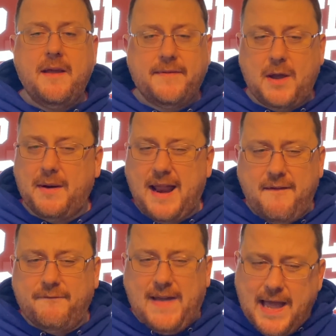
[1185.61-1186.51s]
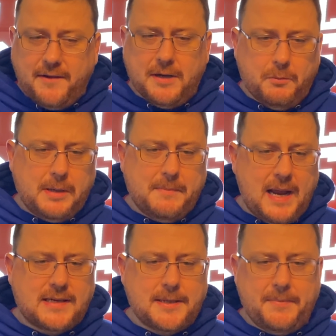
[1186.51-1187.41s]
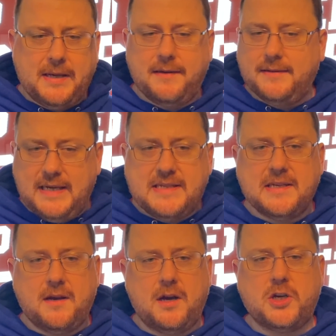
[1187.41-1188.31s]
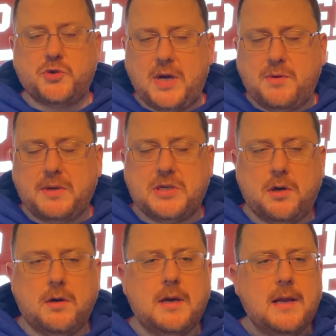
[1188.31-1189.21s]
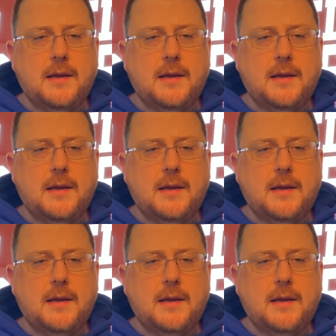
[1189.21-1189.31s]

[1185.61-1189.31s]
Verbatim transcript: that would have value to bring back something decent on a trade return.